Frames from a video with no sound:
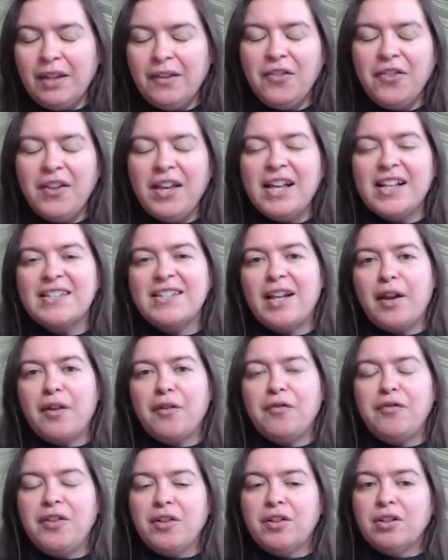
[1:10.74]
things that I
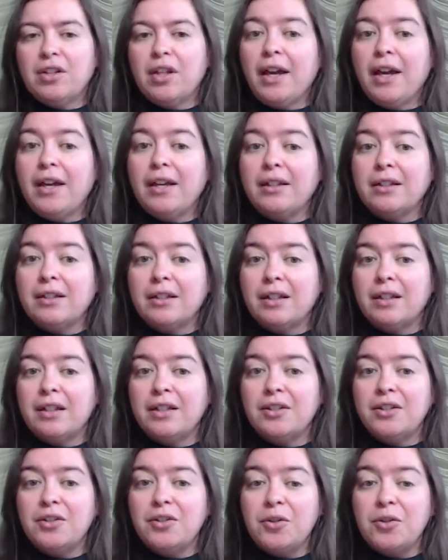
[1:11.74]
feel like
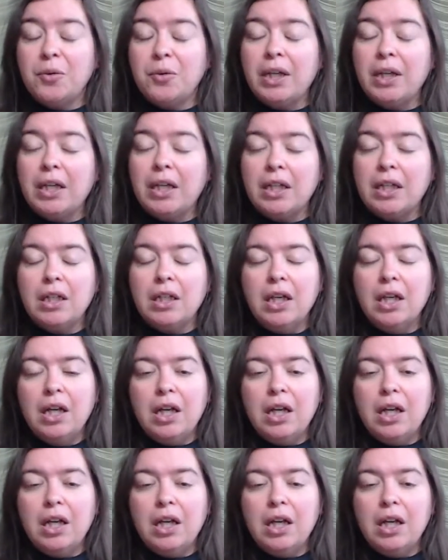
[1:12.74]
doing